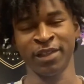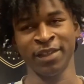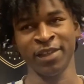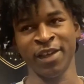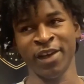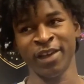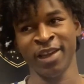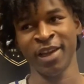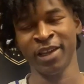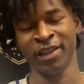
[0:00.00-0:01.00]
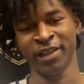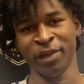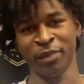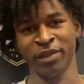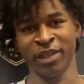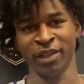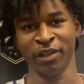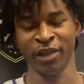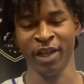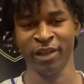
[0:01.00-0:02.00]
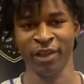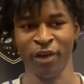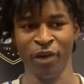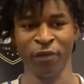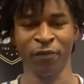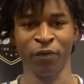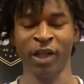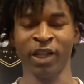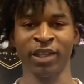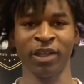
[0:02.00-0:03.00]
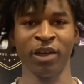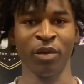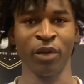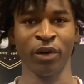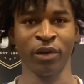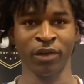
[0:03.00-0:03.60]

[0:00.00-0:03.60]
Nah, not anything particularly. I think all the food. I like the gumbo.